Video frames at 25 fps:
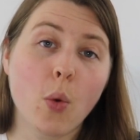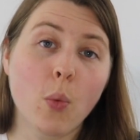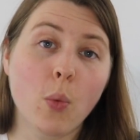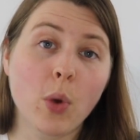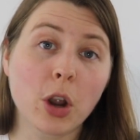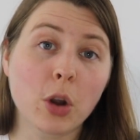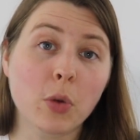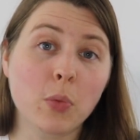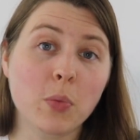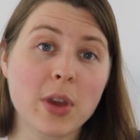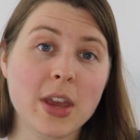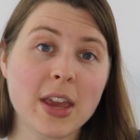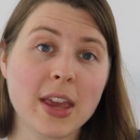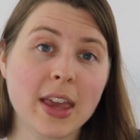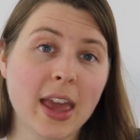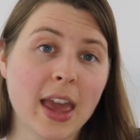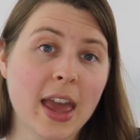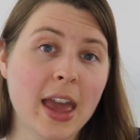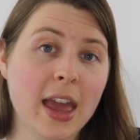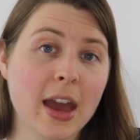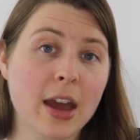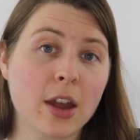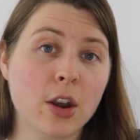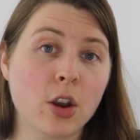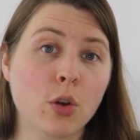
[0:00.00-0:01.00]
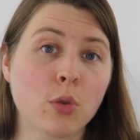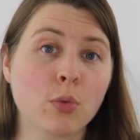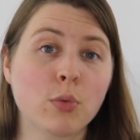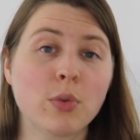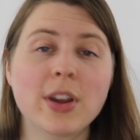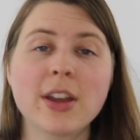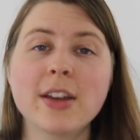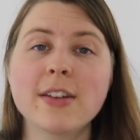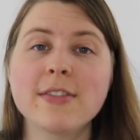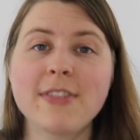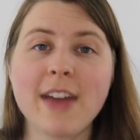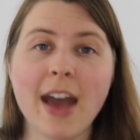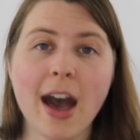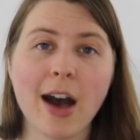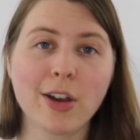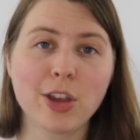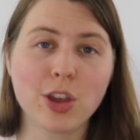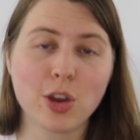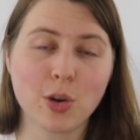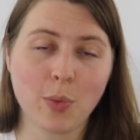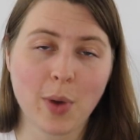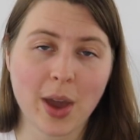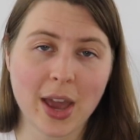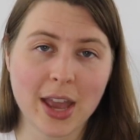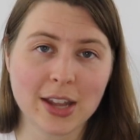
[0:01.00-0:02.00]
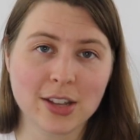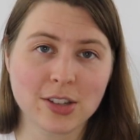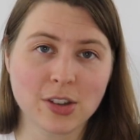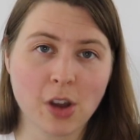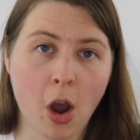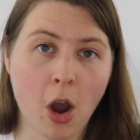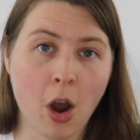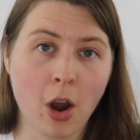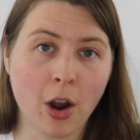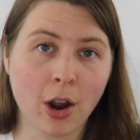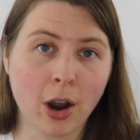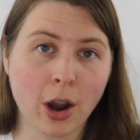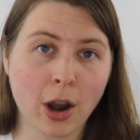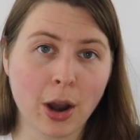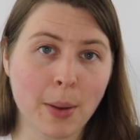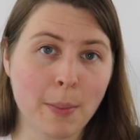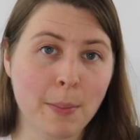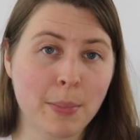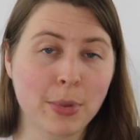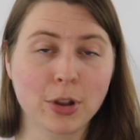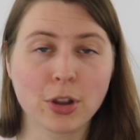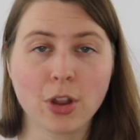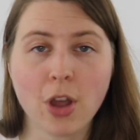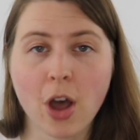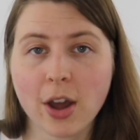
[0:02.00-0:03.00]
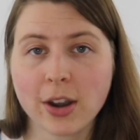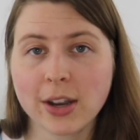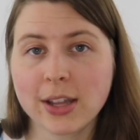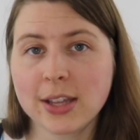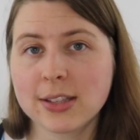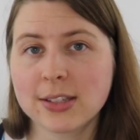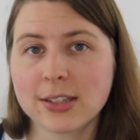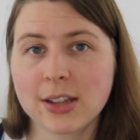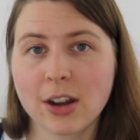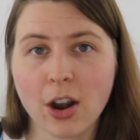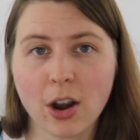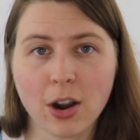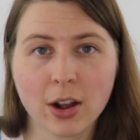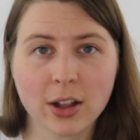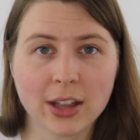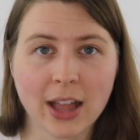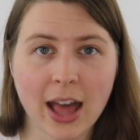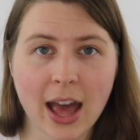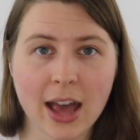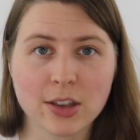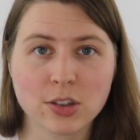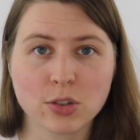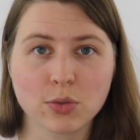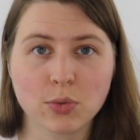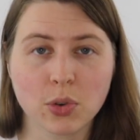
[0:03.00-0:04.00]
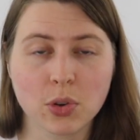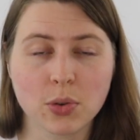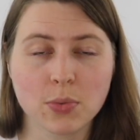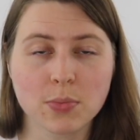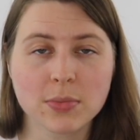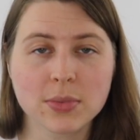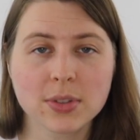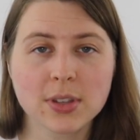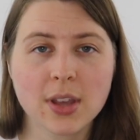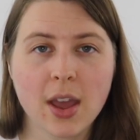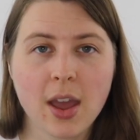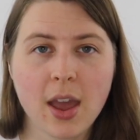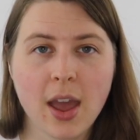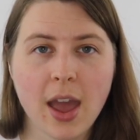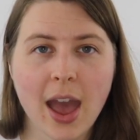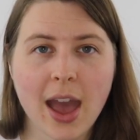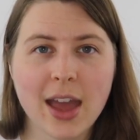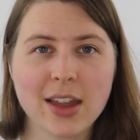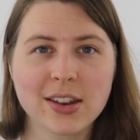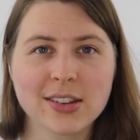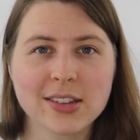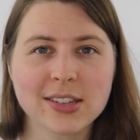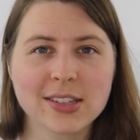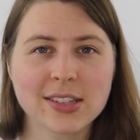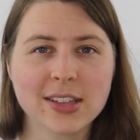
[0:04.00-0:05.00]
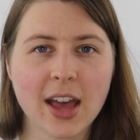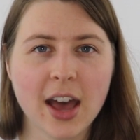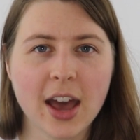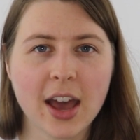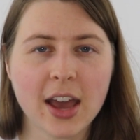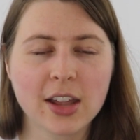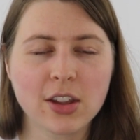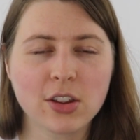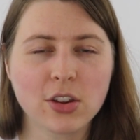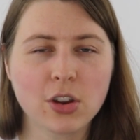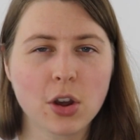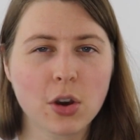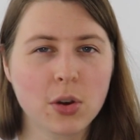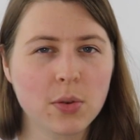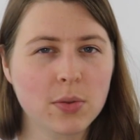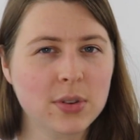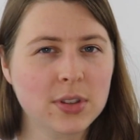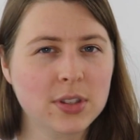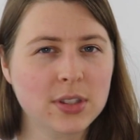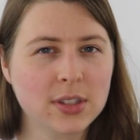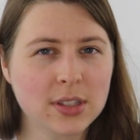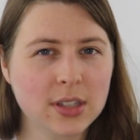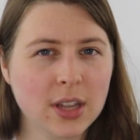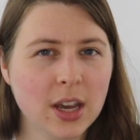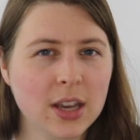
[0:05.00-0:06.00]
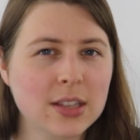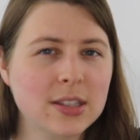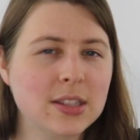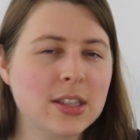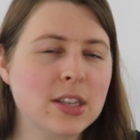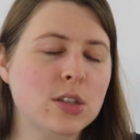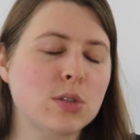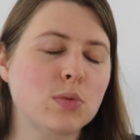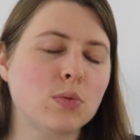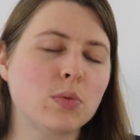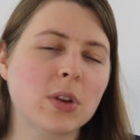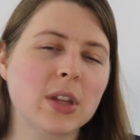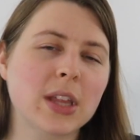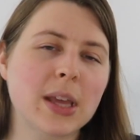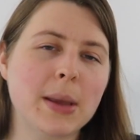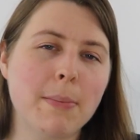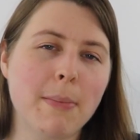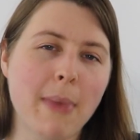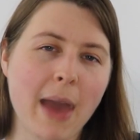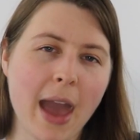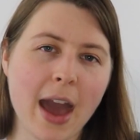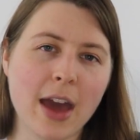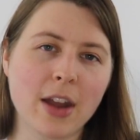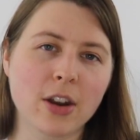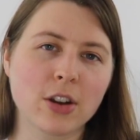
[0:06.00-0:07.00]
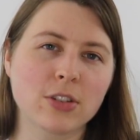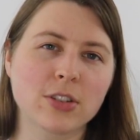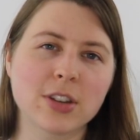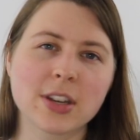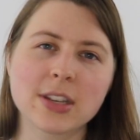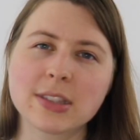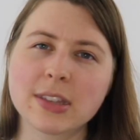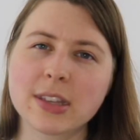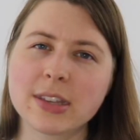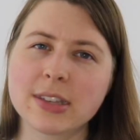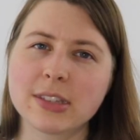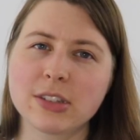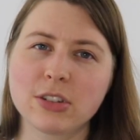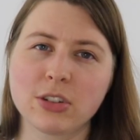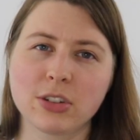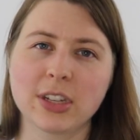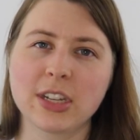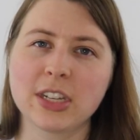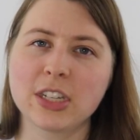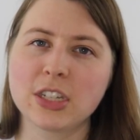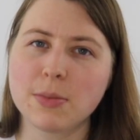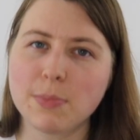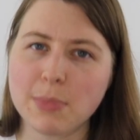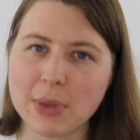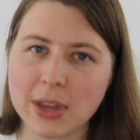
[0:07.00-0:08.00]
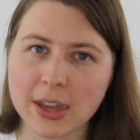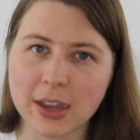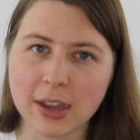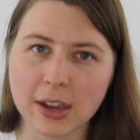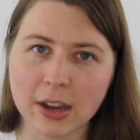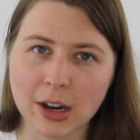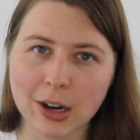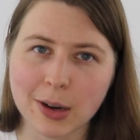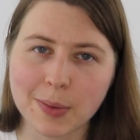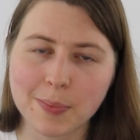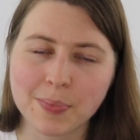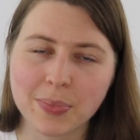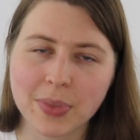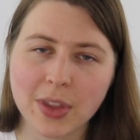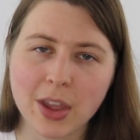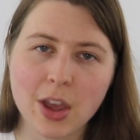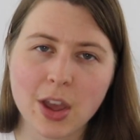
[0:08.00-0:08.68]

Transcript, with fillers: where we can reevaluate our belongings in our classrooms and decide, you know, does this really matter? Does this still need to be here?